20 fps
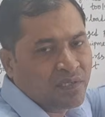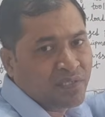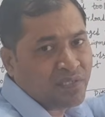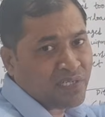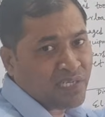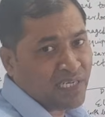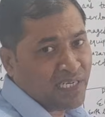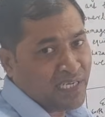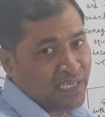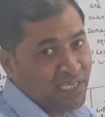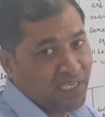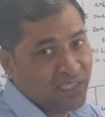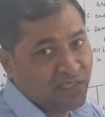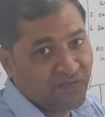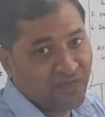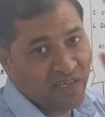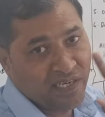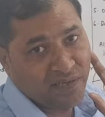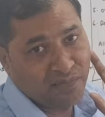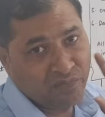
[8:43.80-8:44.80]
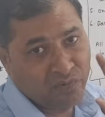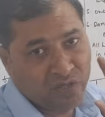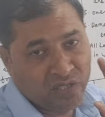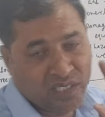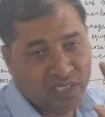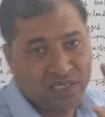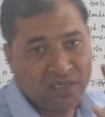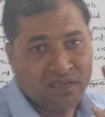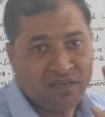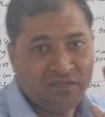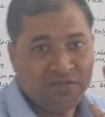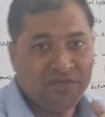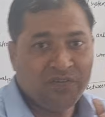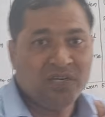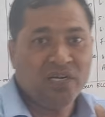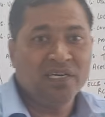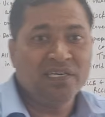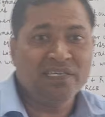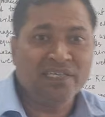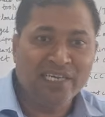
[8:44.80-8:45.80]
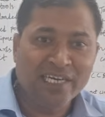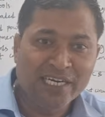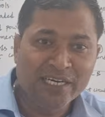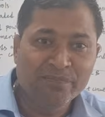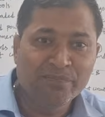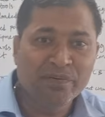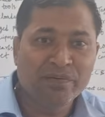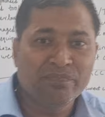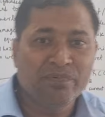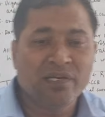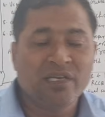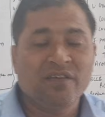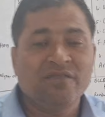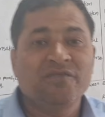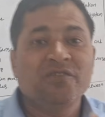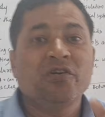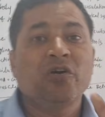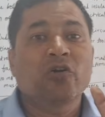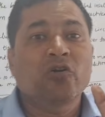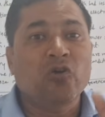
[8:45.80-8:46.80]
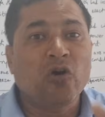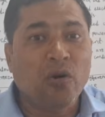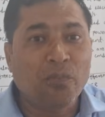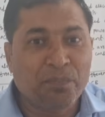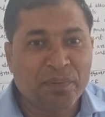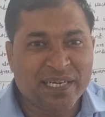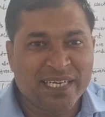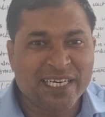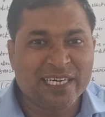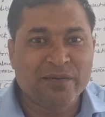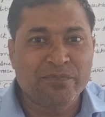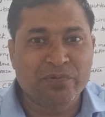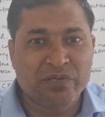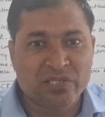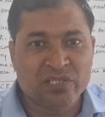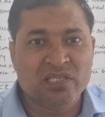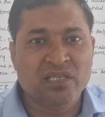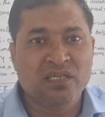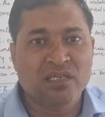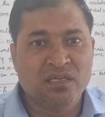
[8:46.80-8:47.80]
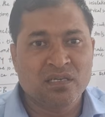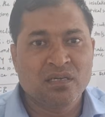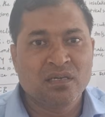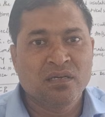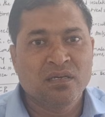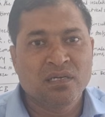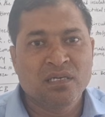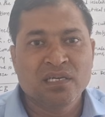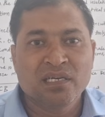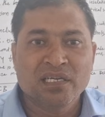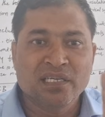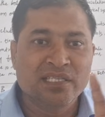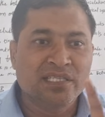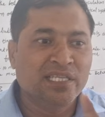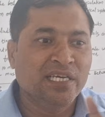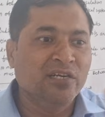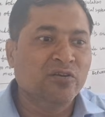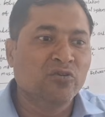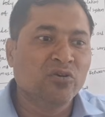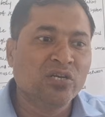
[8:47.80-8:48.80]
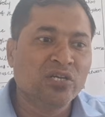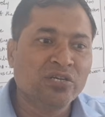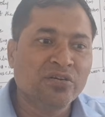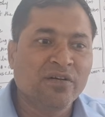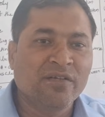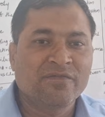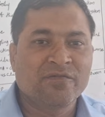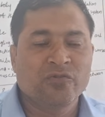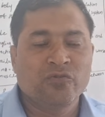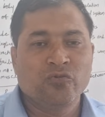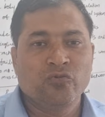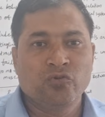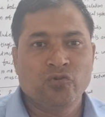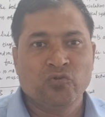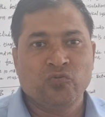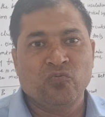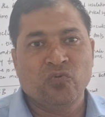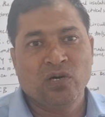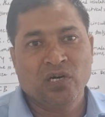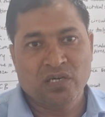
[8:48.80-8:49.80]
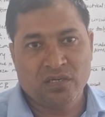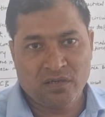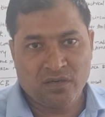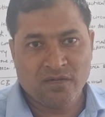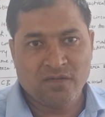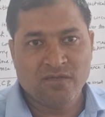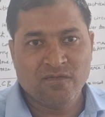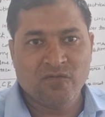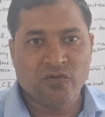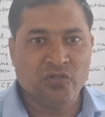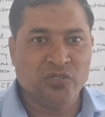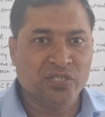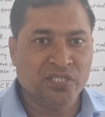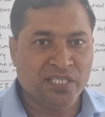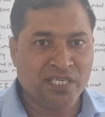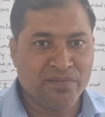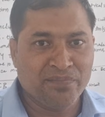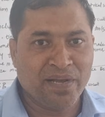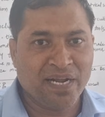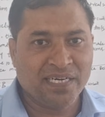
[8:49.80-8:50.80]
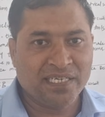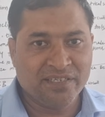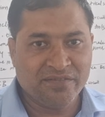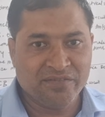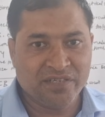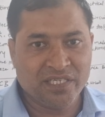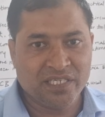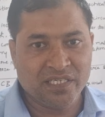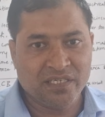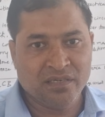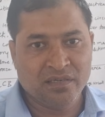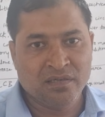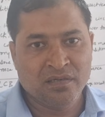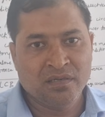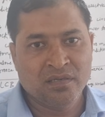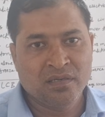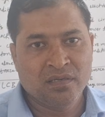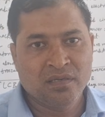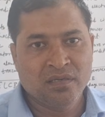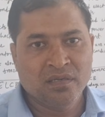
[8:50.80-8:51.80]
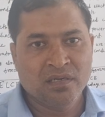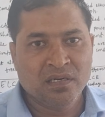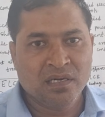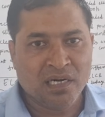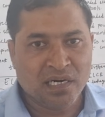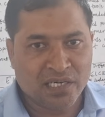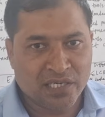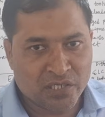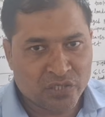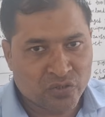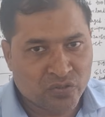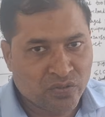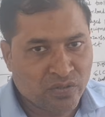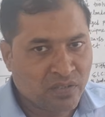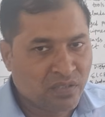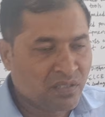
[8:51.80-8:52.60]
Training is very important. If you are trained people, if you are a competent person, then only you have to go to work for the same activity. Understood?